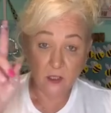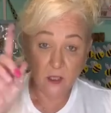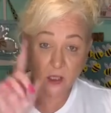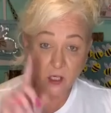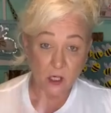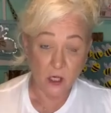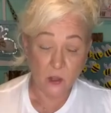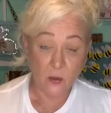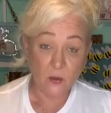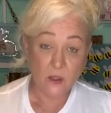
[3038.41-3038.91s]

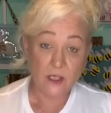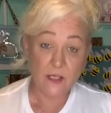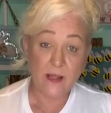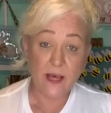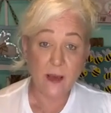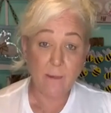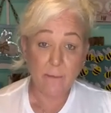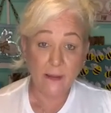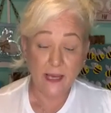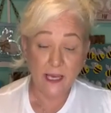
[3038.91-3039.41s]
go to
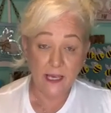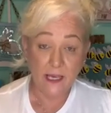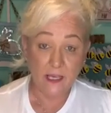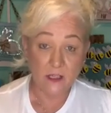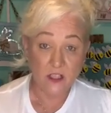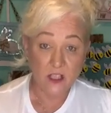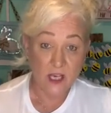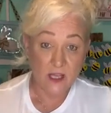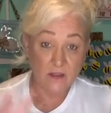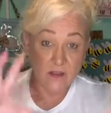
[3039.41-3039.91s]
that
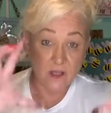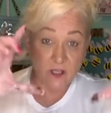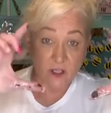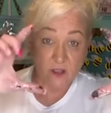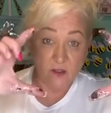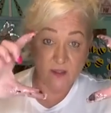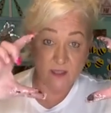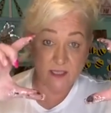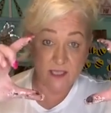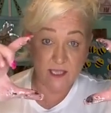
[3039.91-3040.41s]
page and then
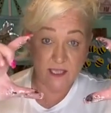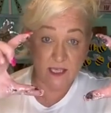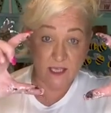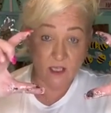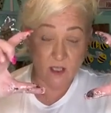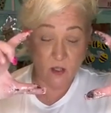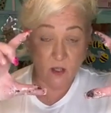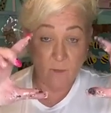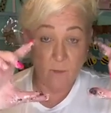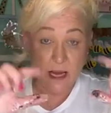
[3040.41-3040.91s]
you'll see like
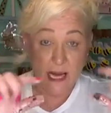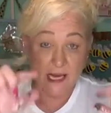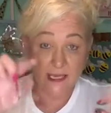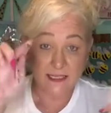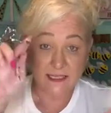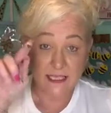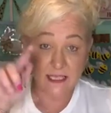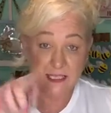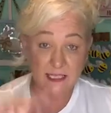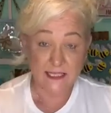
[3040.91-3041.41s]
a little
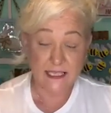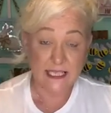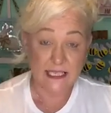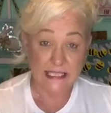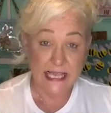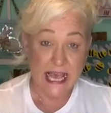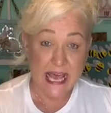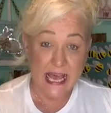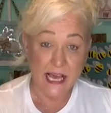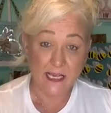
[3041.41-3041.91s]
box and it
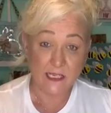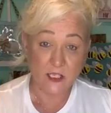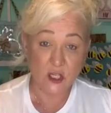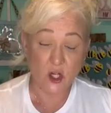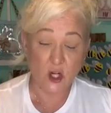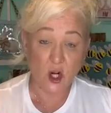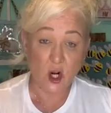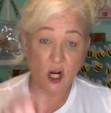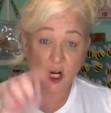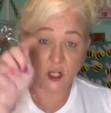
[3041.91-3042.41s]
says add to
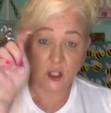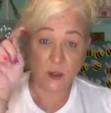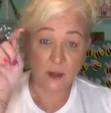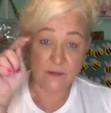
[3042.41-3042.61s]
cart.